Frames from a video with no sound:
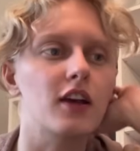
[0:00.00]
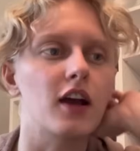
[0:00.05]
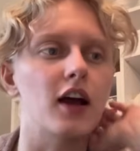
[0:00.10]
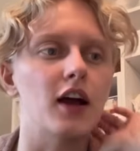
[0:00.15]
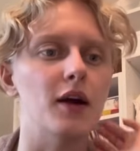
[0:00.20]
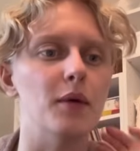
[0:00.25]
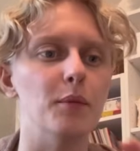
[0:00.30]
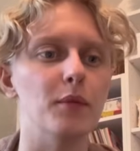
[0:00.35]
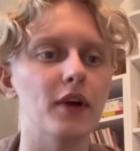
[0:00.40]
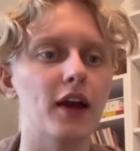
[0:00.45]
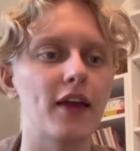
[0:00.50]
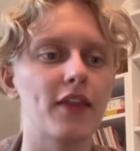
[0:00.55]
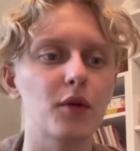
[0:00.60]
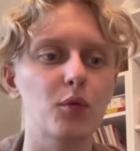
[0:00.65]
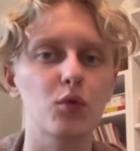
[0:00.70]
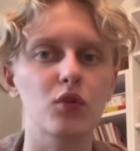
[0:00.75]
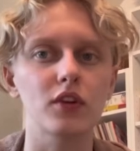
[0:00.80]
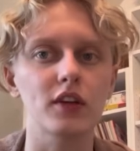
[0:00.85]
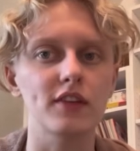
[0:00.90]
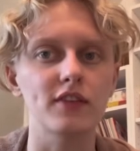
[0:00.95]
And then
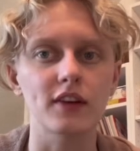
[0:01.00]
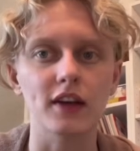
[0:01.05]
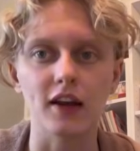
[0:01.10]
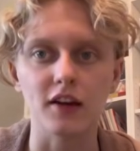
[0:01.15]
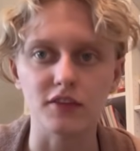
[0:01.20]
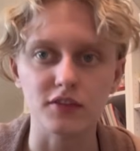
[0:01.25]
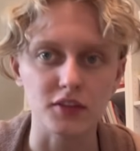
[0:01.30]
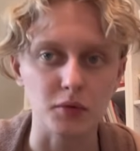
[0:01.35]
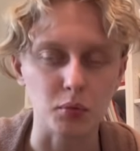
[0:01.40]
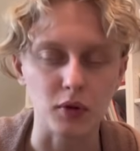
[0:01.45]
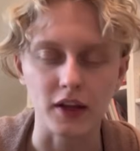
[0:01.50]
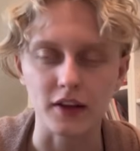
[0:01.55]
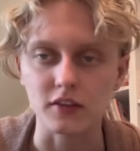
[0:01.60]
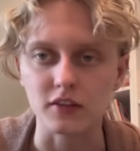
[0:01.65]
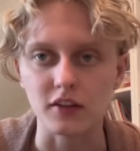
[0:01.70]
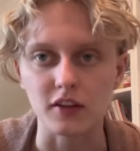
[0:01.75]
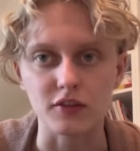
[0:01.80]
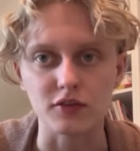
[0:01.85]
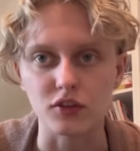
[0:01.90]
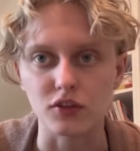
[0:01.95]
we'll even have supplies
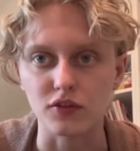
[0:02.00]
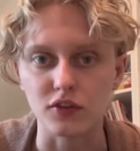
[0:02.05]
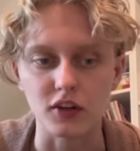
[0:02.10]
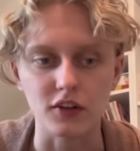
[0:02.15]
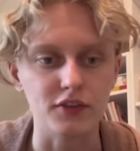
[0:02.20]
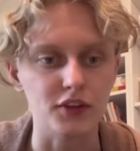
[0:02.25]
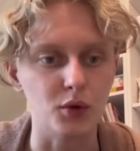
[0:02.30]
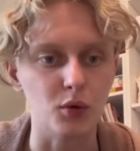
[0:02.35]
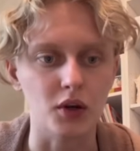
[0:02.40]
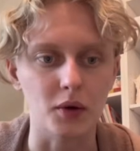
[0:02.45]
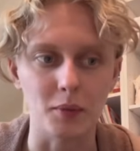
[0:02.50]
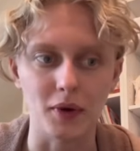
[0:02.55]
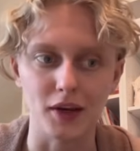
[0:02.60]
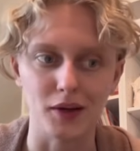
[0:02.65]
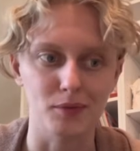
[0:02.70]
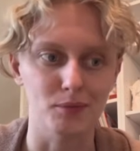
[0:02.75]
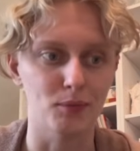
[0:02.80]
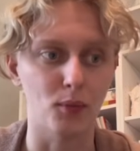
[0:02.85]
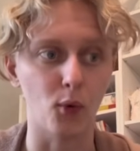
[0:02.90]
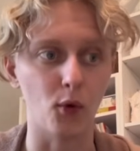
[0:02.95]
left over if you wanna
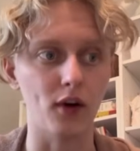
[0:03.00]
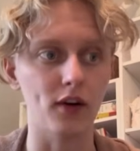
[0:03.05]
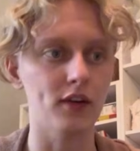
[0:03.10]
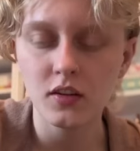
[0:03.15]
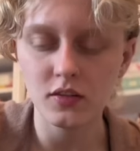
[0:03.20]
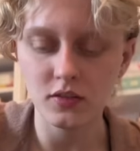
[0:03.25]
make more.